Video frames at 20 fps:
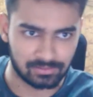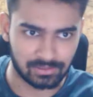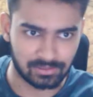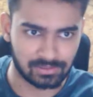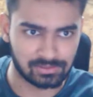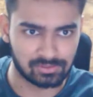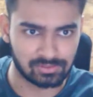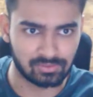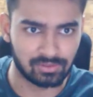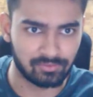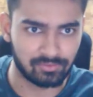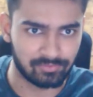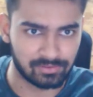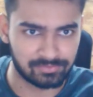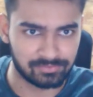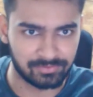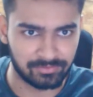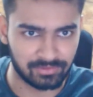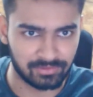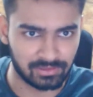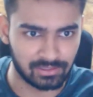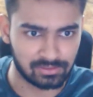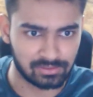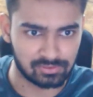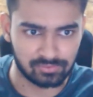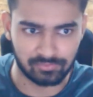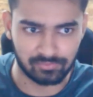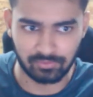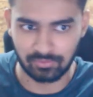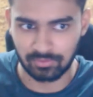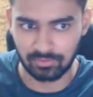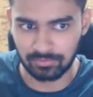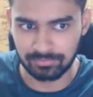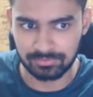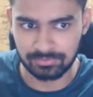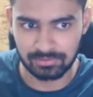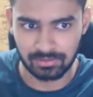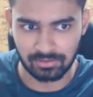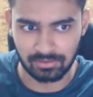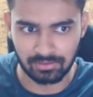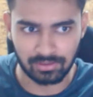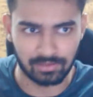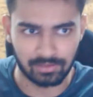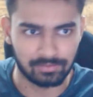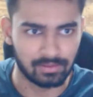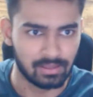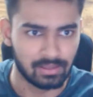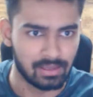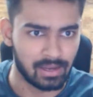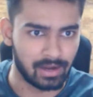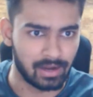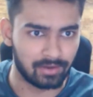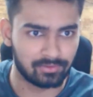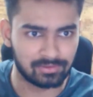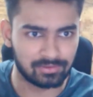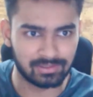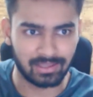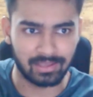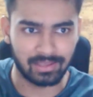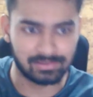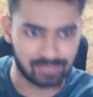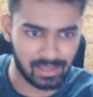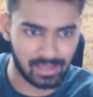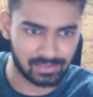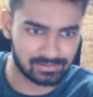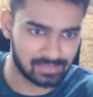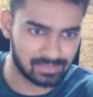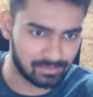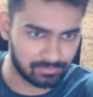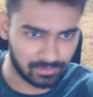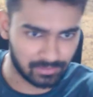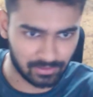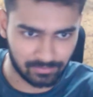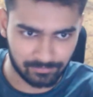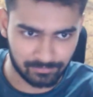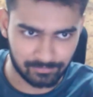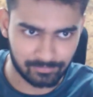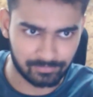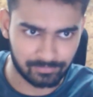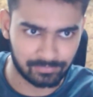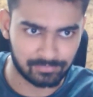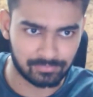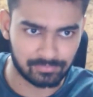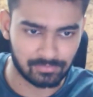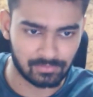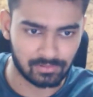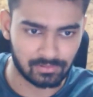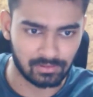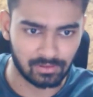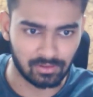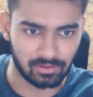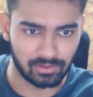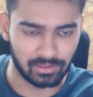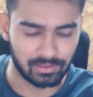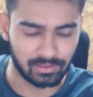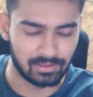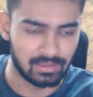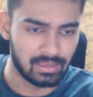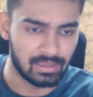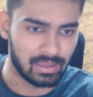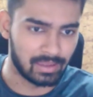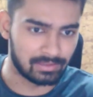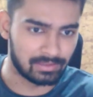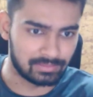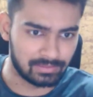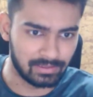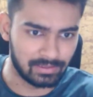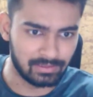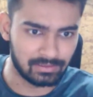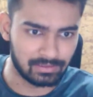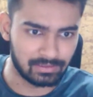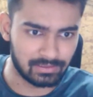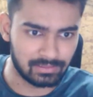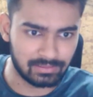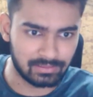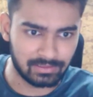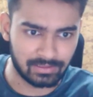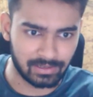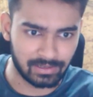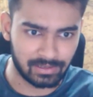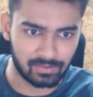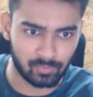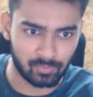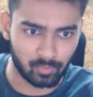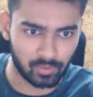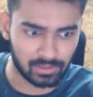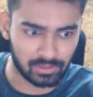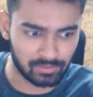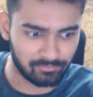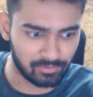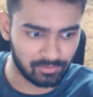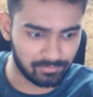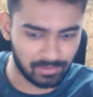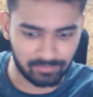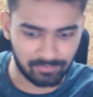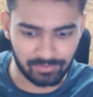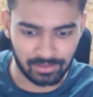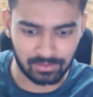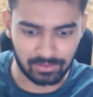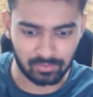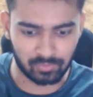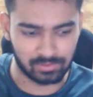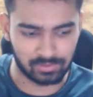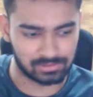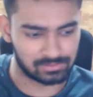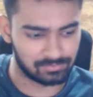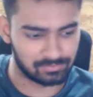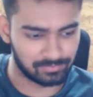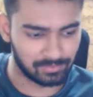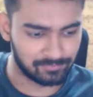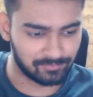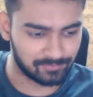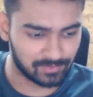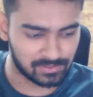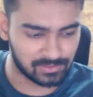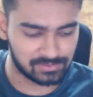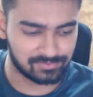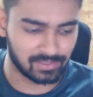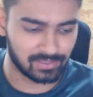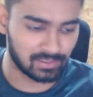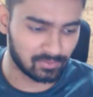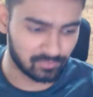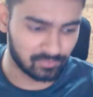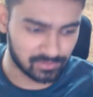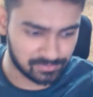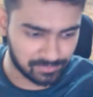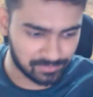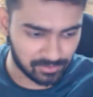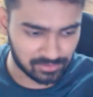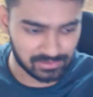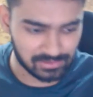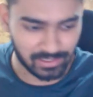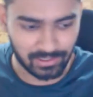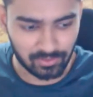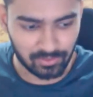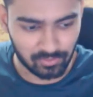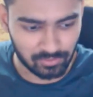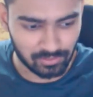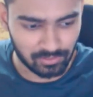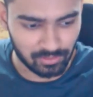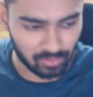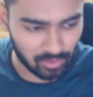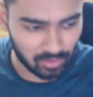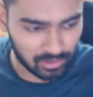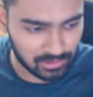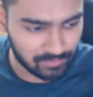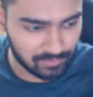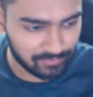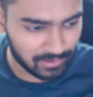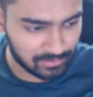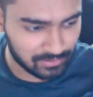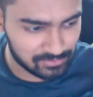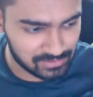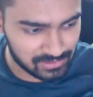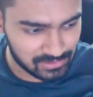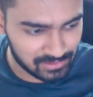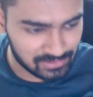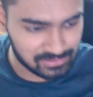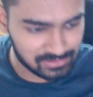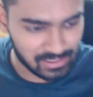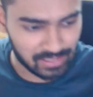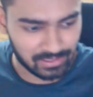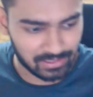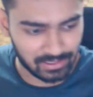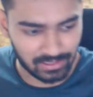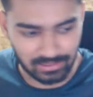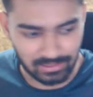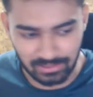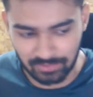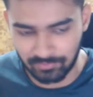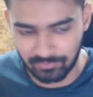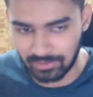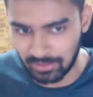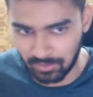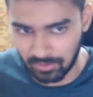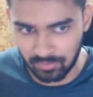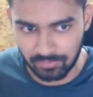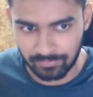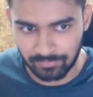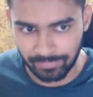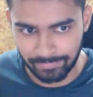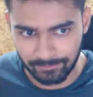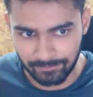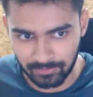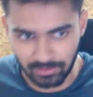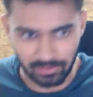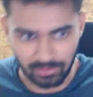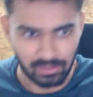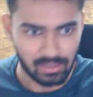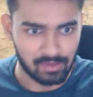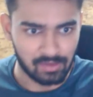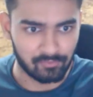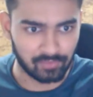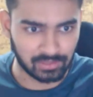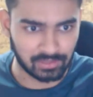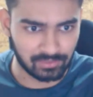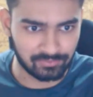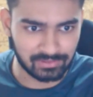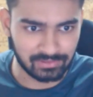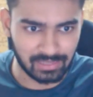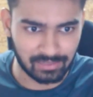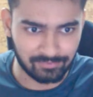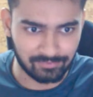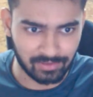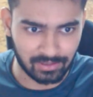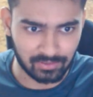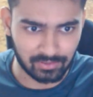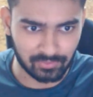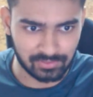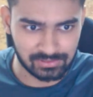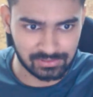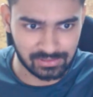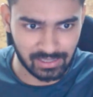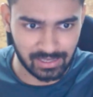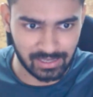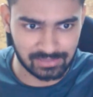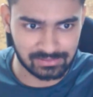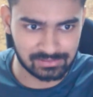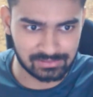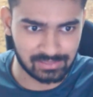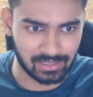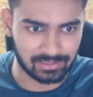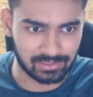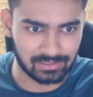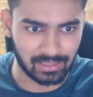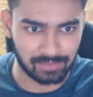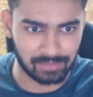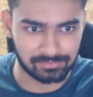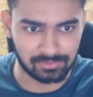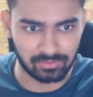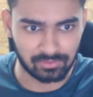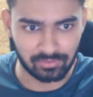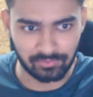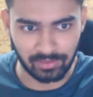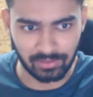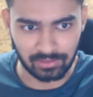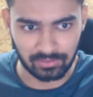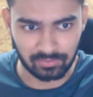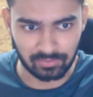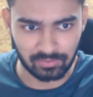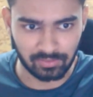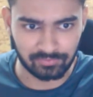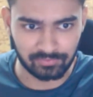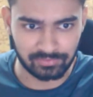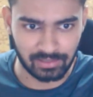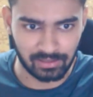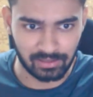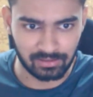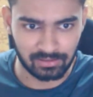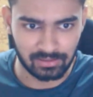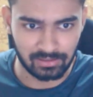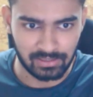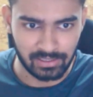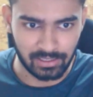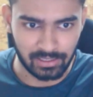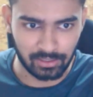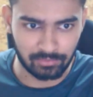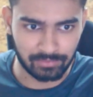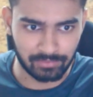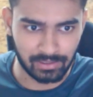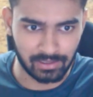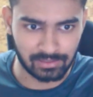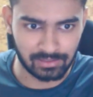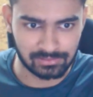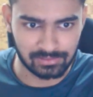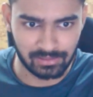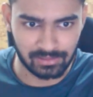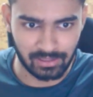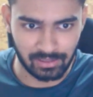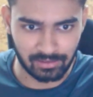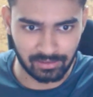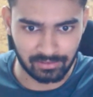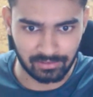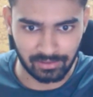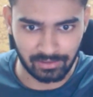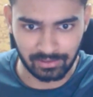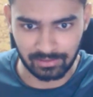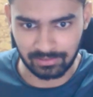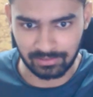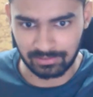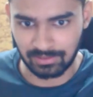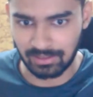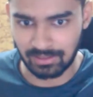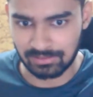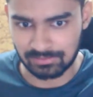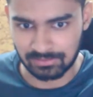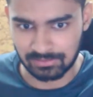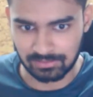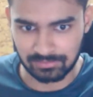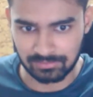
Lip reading: There's no difference between these two for loops. Okay, I do the exact same thing. Okay, and then in the end, whatever my value is, my first value is, because I know all the values in this array are equal now. Okay, whatever that value is, I just add the absolute value of that into my answer and I get the answer.